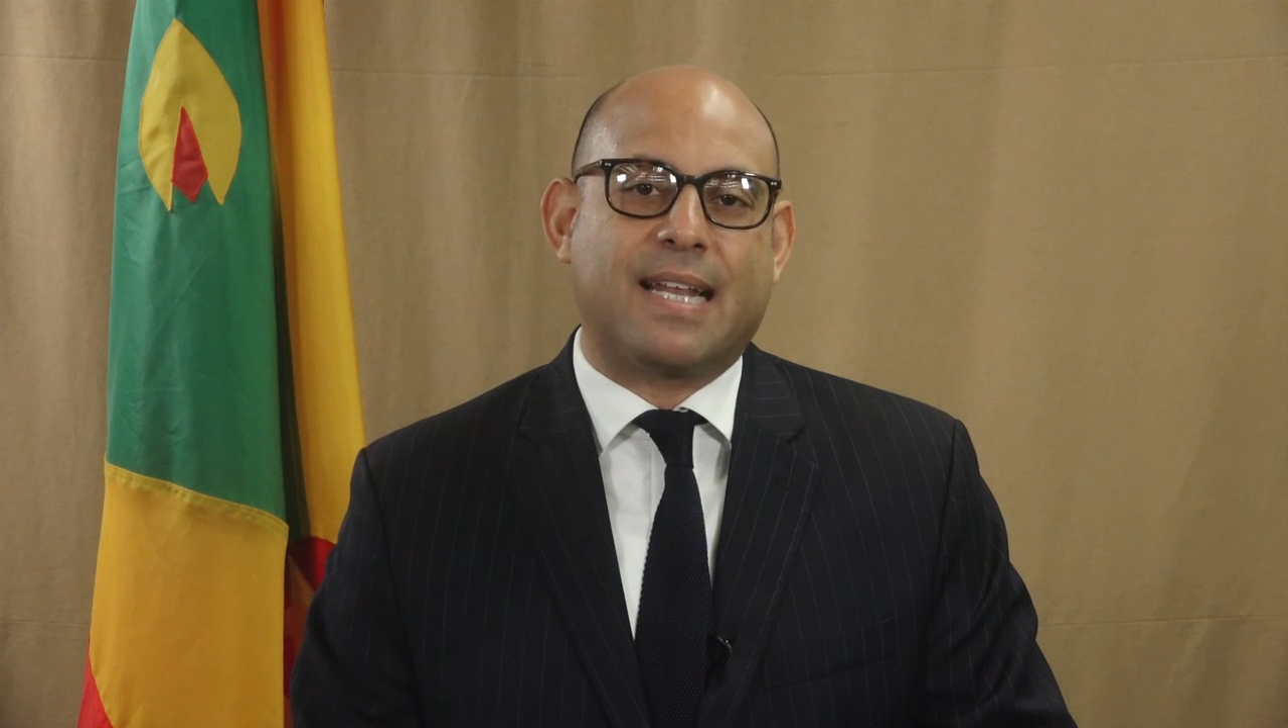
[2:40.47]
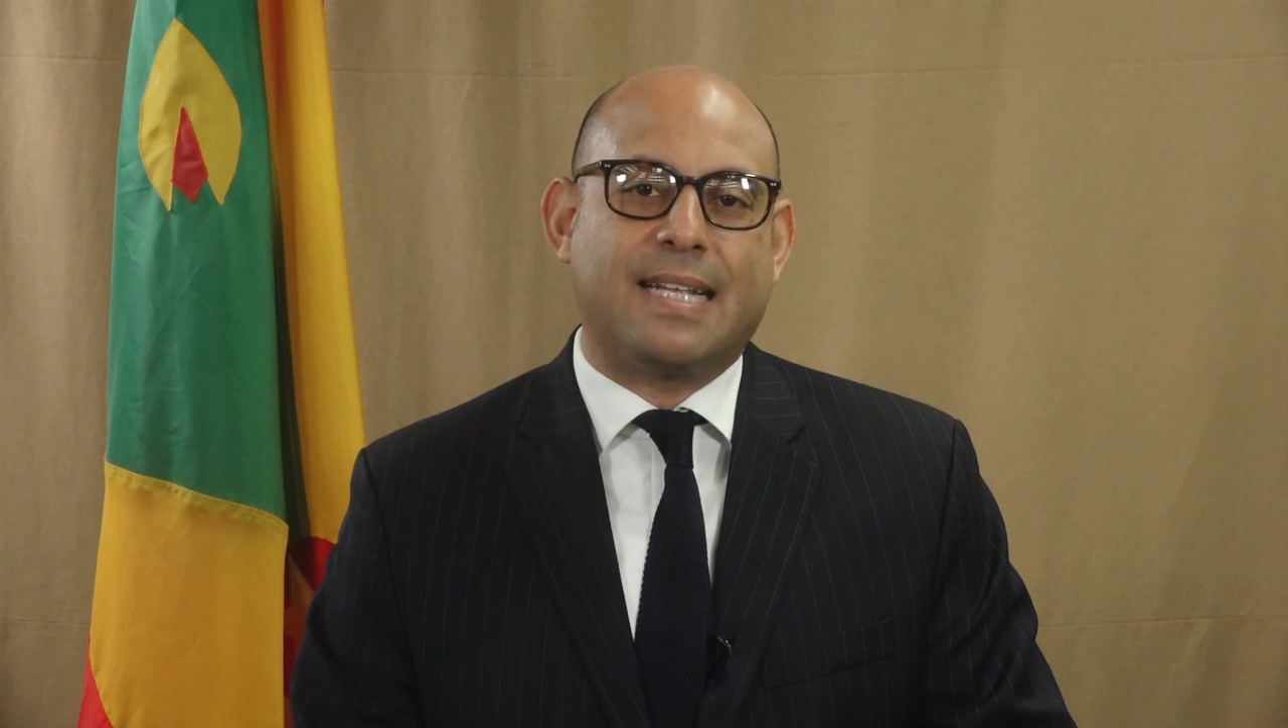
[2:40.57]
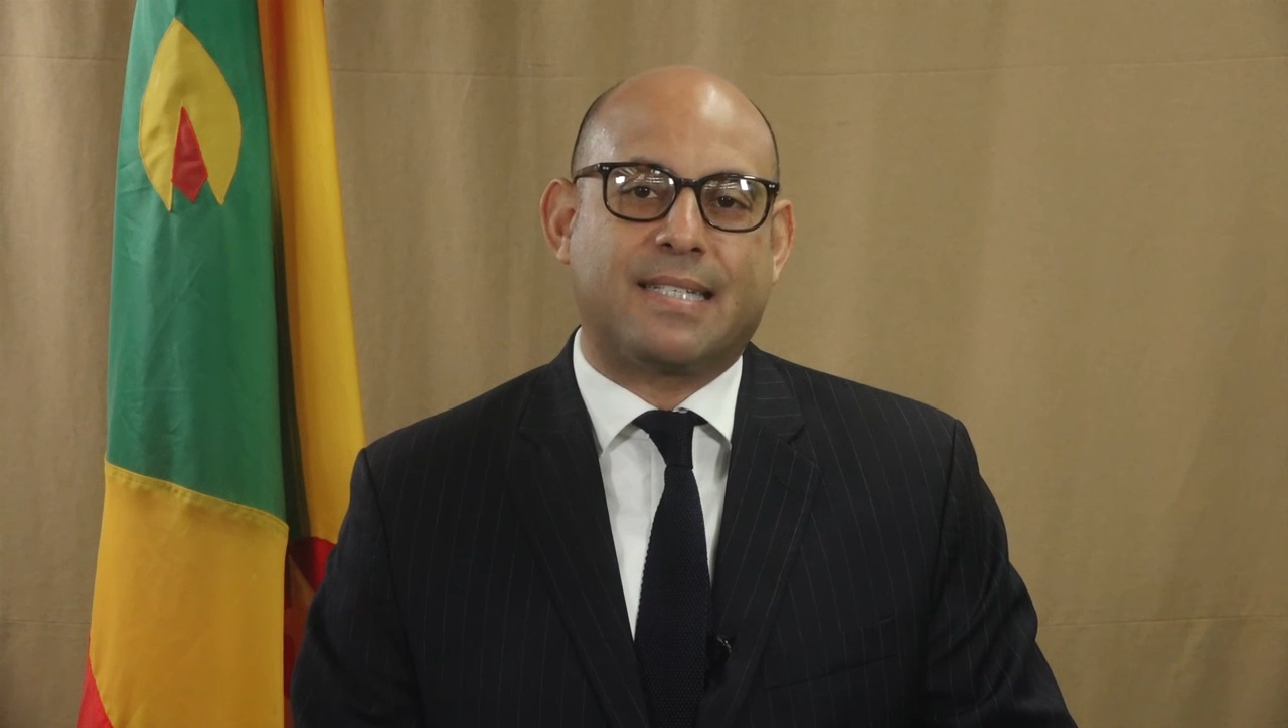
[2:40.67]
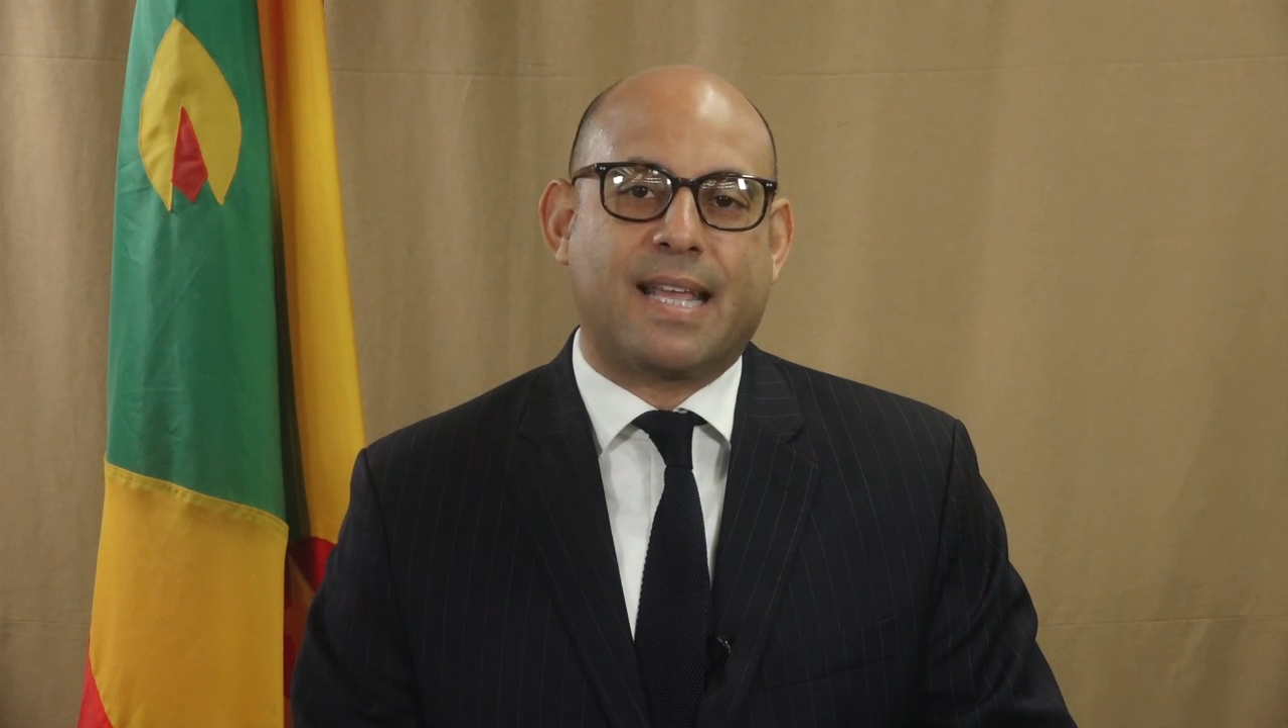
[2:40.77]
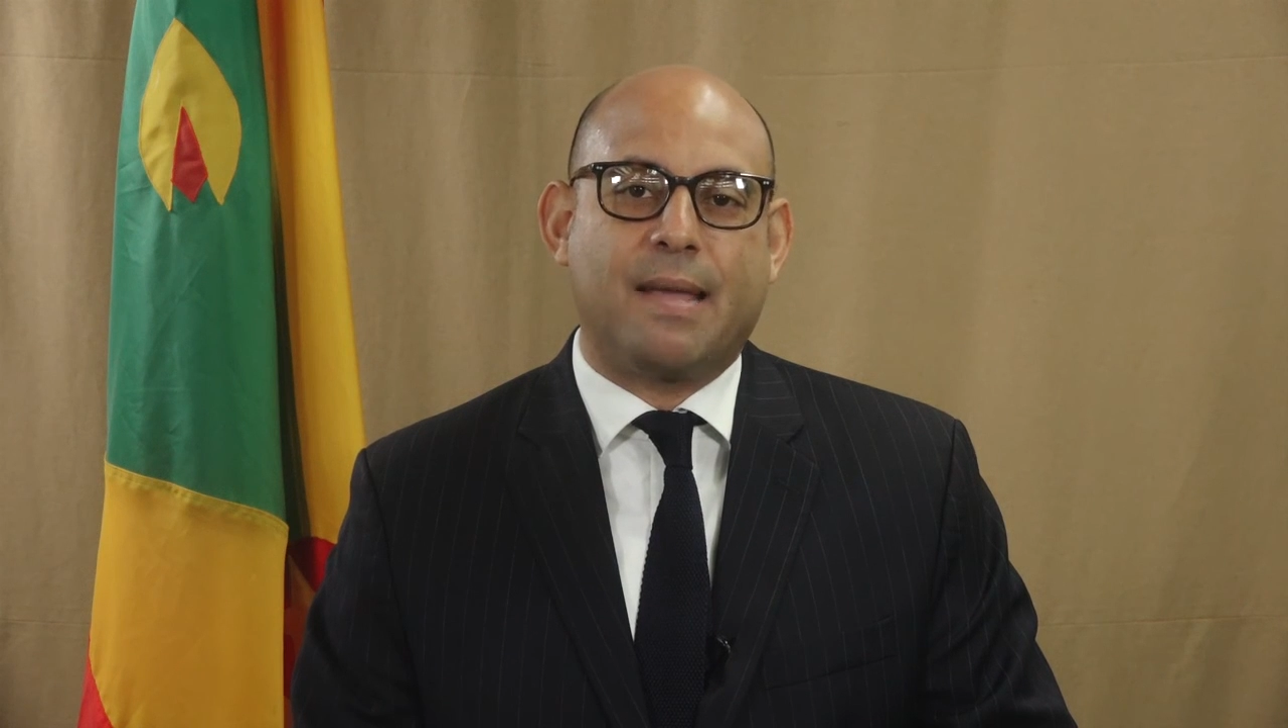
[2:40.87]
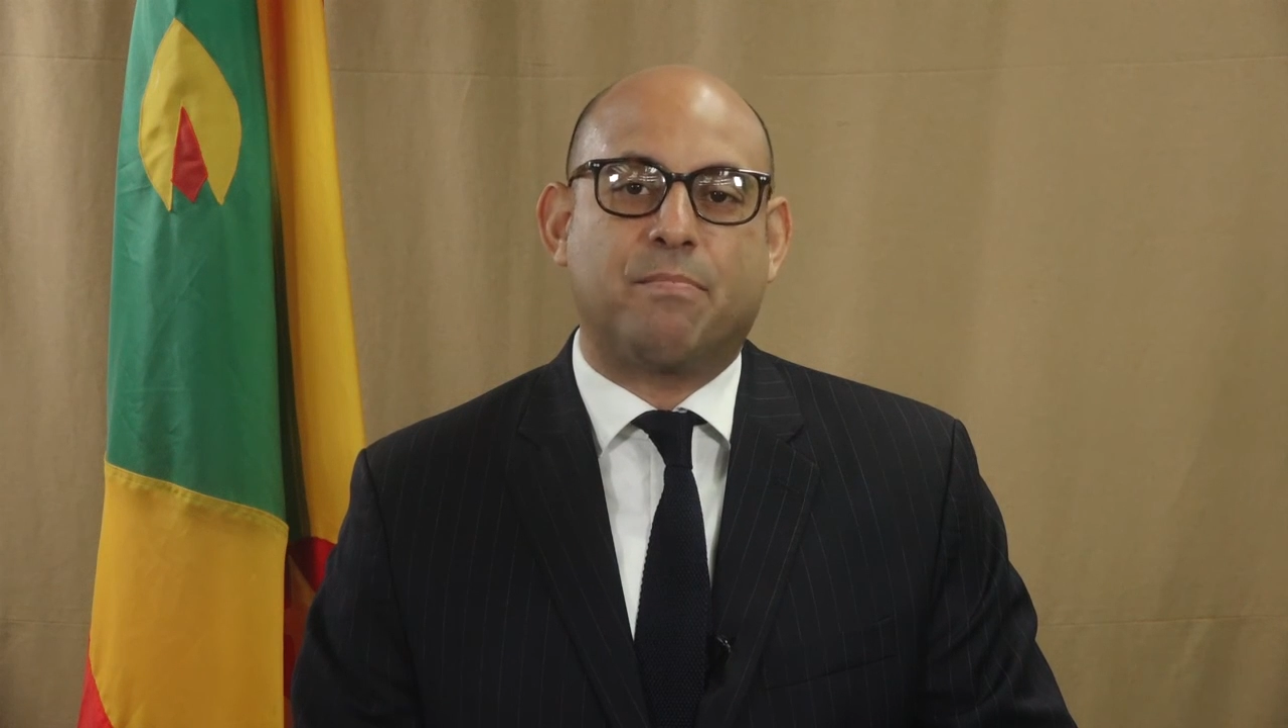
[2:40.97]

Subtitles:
landscape